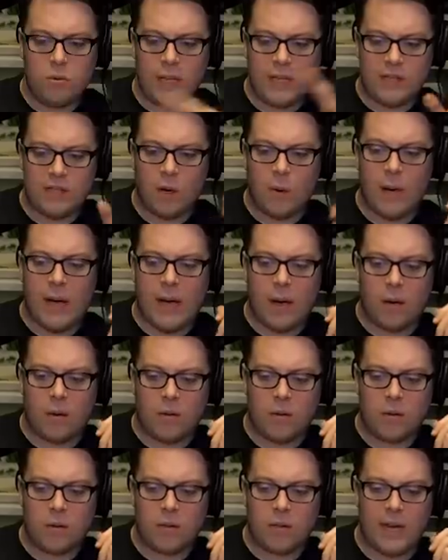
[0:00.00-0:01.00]
lights go out,
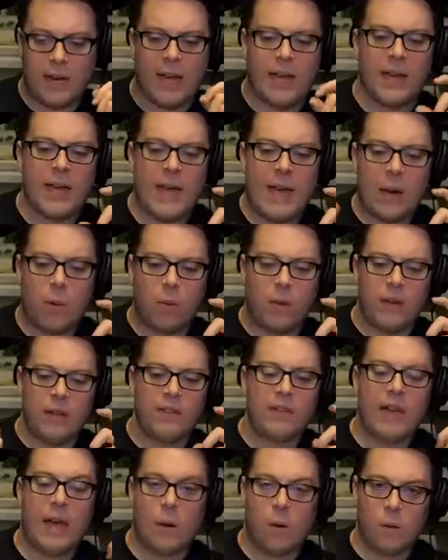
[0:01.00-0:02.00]
and I had a,
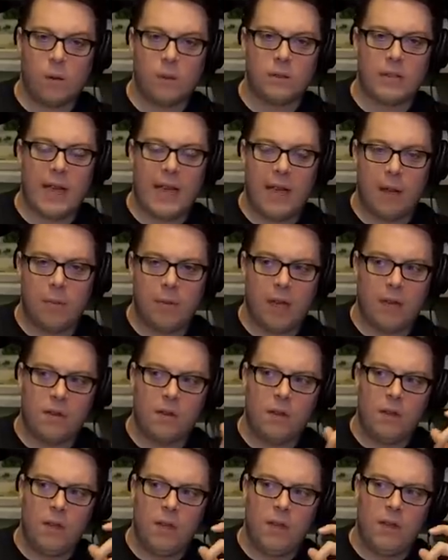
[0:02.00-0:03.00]
this is how old I am, guys,
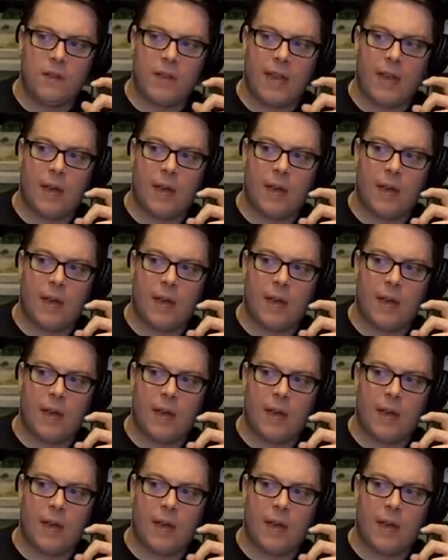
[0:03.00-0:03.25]
is that